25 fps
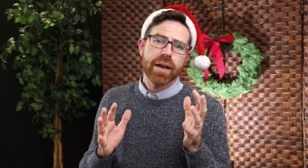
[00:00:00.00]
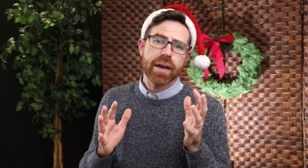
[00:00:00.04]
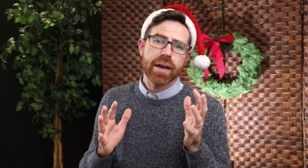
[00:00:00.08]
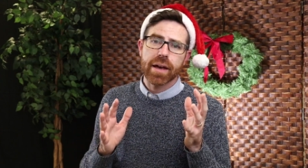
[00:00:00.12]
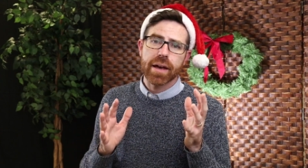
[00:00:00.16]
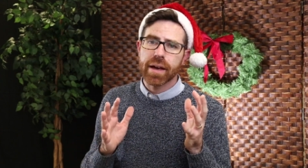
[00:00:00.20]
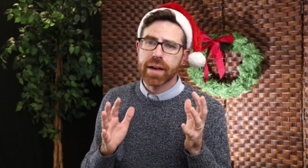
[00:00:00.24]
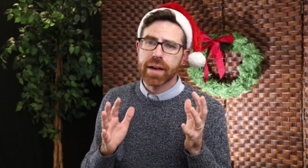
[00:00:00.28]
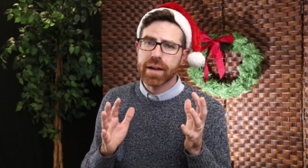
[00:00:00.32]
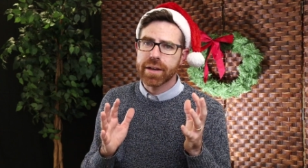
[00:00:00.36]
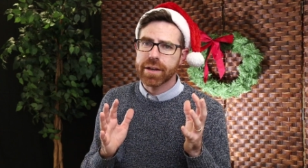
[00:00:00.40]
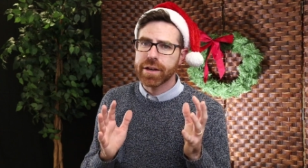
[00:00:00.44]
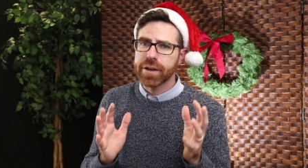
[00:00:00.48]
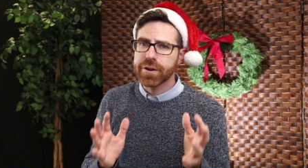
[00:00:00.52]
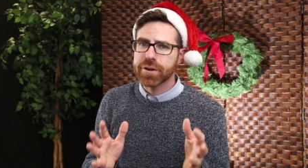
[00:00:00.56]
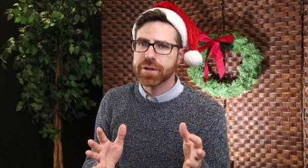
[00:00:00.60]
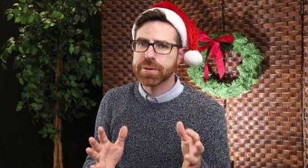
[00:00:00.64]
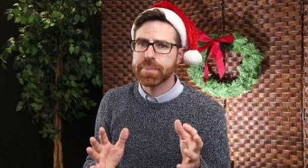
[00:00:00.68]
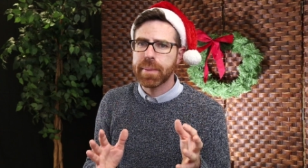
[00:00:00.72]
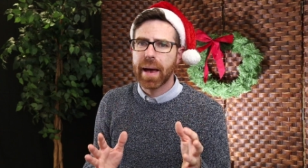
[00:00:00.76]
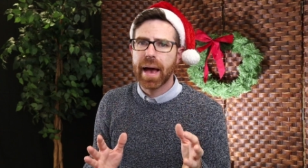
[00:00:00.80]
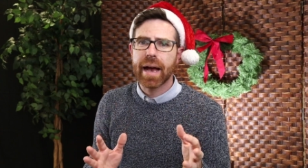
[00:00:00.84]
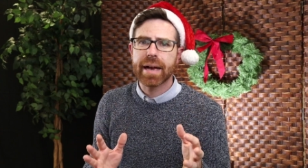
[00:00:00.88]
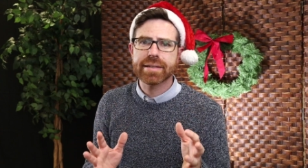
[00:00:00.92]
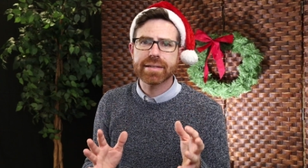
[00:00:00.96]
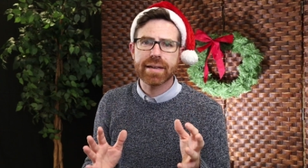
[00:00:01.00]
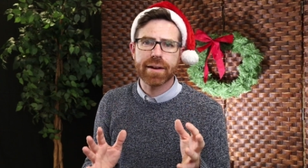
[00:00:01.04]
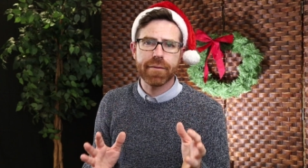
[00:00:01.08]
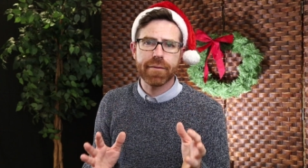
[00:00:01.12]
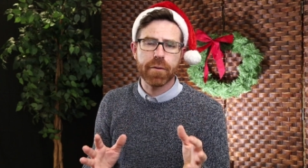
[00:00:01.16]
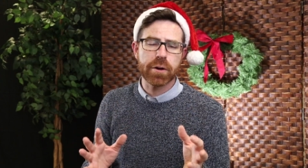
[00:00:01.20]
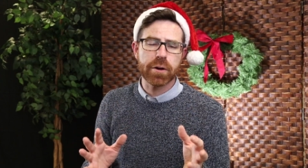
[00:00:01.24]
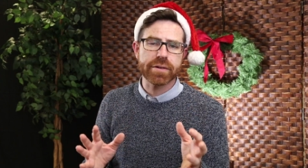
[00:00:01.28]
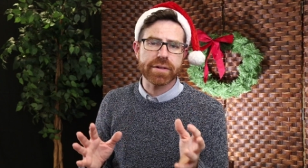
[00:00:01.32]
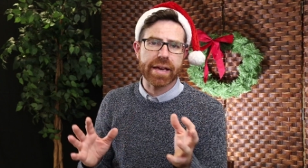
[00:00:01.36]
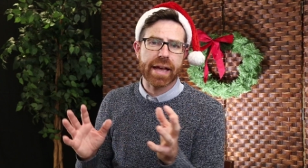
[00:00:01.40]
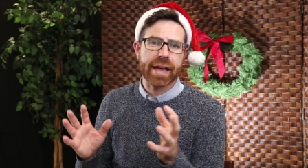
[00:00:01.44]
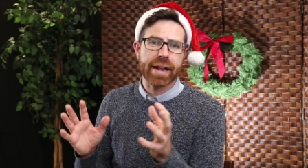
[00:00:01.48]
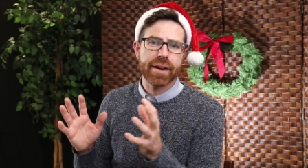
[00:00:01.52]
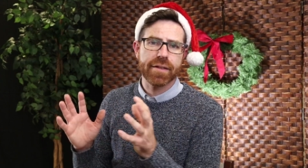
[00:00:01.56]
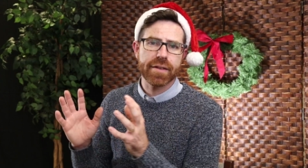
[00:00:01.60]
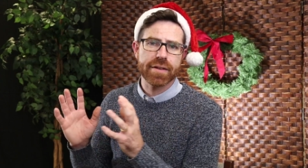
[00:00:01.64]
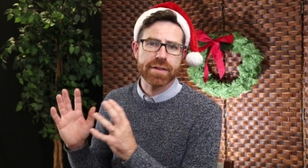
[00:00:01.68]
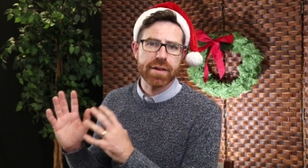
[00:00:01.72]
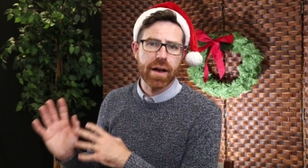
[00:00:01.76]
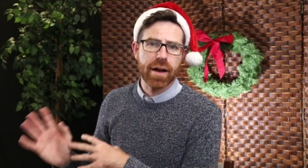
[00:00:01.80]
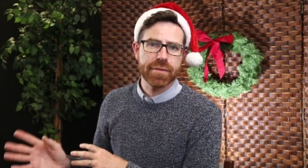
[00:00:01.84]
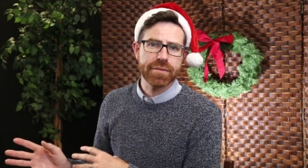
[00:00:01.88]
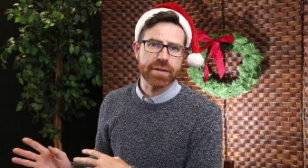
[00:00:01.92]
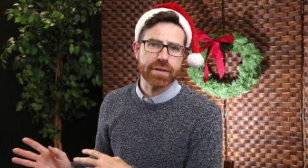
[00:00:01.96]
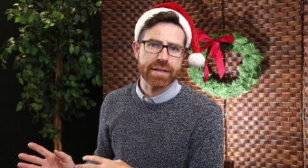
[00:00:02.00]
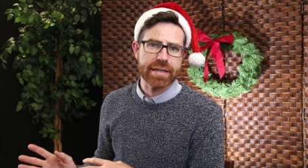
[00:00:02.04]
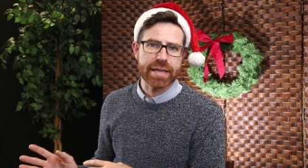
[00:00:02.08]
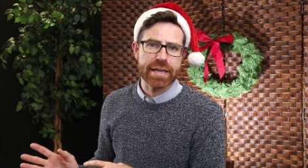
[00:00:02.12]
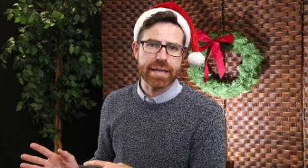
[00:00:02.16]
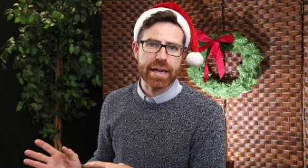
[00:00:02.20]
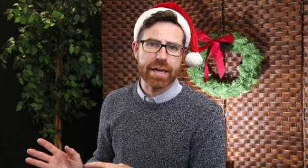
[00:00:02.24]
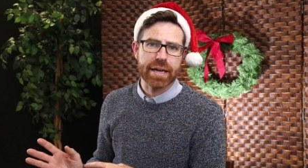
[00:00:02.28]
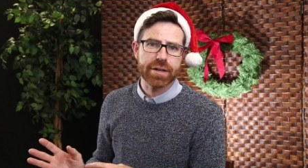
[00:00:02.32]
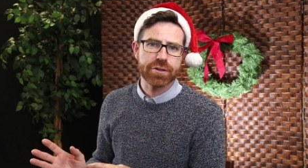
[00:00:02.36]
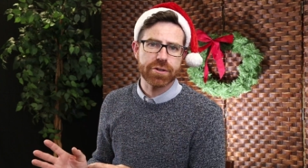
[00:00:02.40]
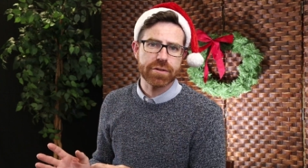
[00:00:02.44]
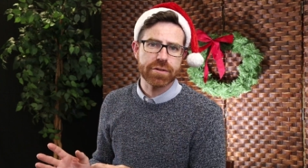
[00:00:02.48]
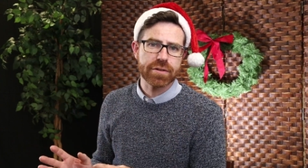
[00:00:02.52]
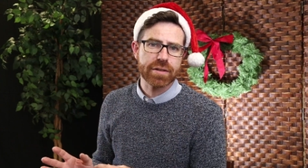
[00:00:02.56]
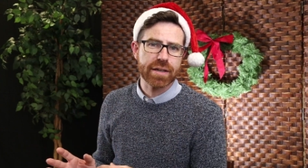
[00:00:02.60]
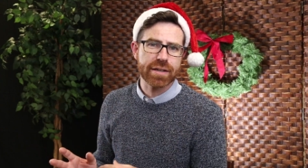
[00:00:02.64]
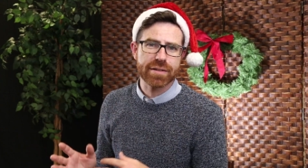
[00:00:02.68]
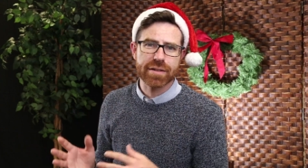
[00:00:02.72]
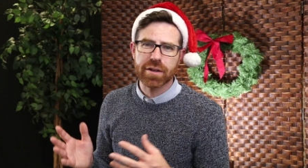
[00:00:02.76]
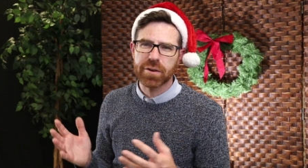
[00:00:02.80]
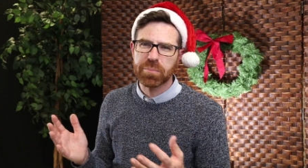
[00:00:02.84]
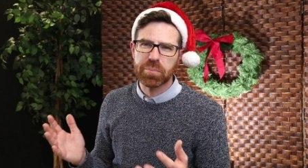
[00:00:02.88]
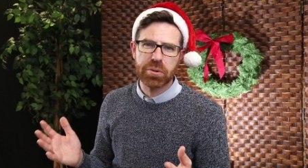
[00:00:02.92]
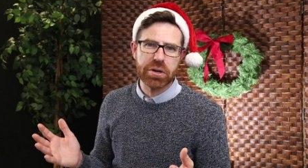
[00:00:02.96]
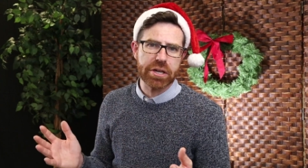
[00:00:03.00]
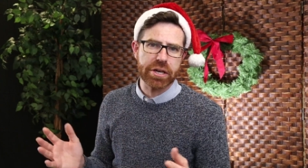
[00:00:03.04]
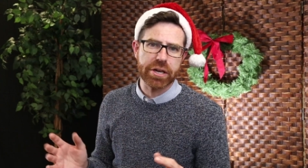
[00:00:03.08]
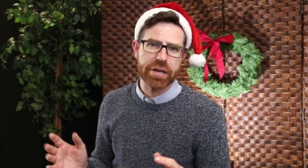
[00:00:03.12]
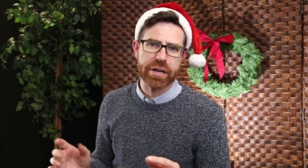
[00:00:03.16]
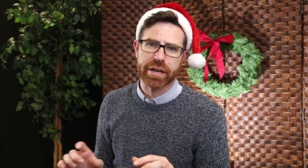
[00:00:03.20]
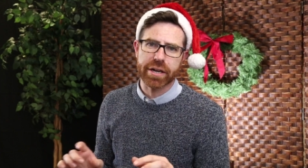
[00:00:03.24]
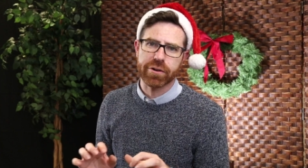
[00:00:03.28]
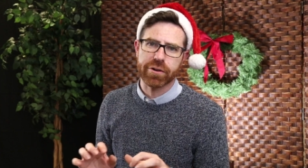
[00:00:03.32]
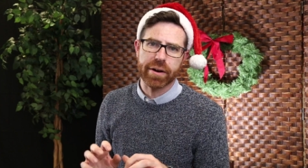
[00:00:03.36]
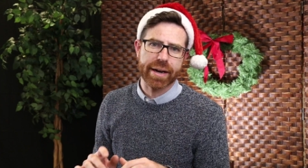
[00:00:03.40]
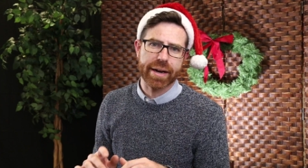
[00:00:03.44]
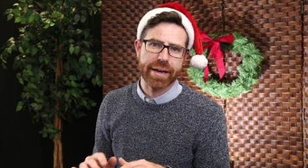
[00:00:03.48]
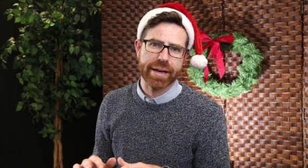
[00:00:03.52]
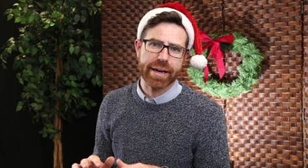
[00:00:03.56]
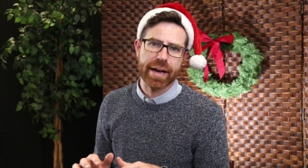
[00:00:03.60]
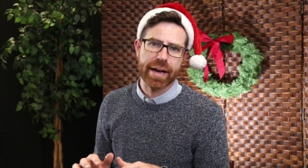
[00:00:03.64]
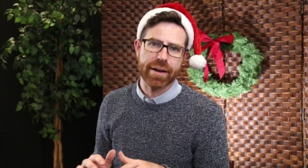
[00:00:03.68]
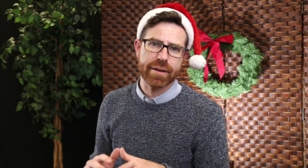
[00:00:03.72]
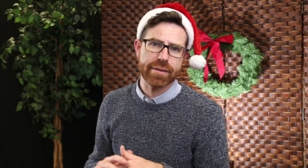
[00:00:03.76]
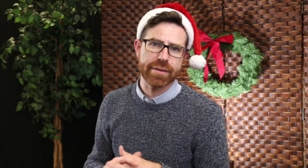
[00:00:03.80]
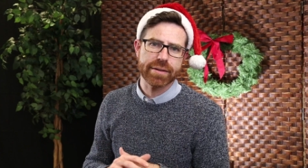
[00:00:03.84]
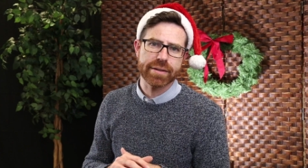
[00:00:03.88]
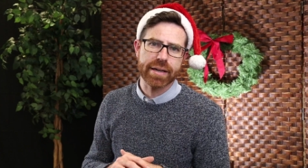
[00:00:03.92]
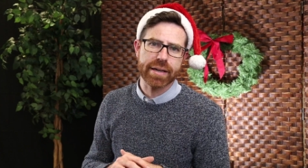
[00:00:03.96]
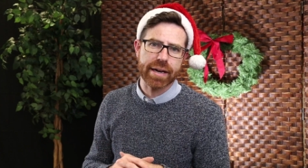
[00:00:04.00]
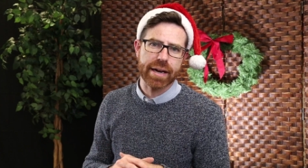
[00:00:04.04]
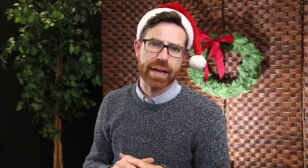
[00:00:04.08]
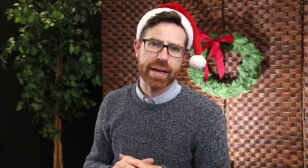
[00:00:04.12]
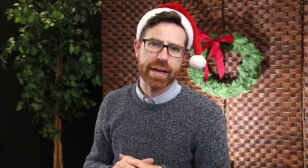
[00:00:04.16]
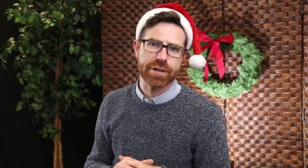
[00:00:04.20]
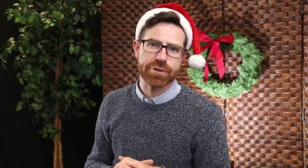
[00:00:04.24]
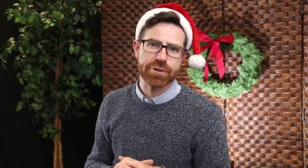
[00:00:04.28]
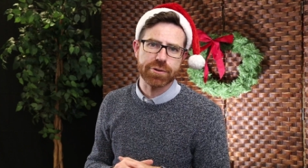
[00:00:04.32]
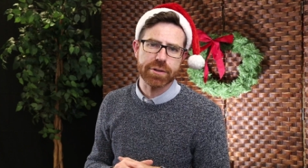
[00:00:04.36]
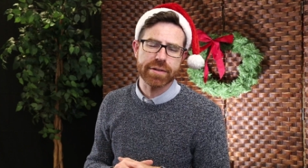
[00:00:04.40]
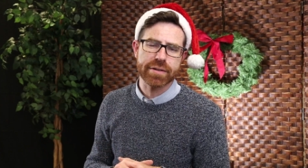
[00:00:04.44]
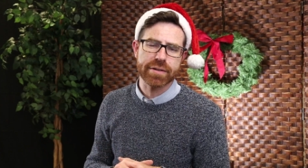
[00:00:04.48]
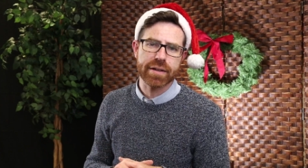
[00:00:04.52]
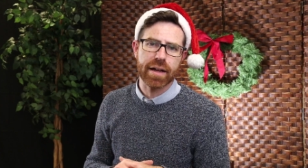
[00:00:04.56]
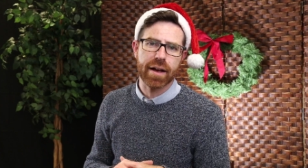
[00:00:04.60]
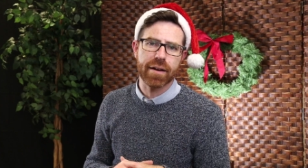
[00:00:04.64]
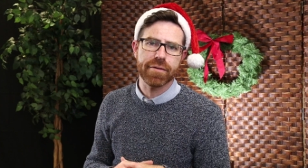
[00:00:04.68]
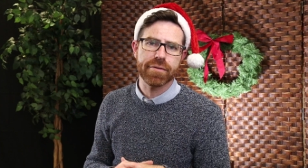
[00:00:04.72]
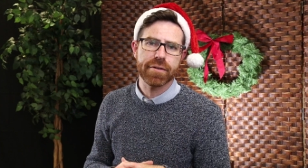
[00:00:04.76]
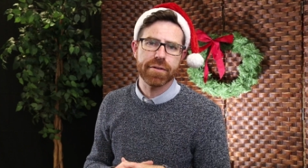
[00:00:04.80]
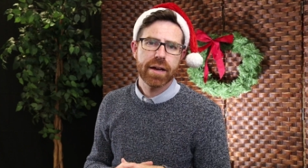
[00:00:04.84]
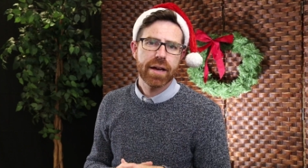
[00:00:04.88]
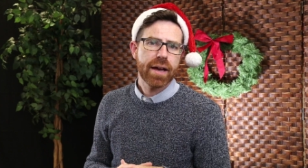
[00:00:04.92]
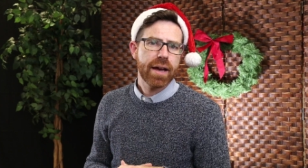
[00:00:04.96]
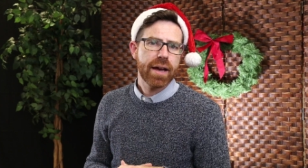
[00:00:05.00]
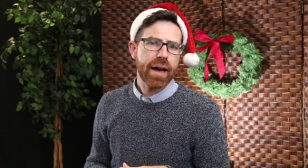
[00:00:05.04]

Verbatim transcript: uh, years past, I've always handed this off to teenagers because they're pretty good at cranking out data entry stuff.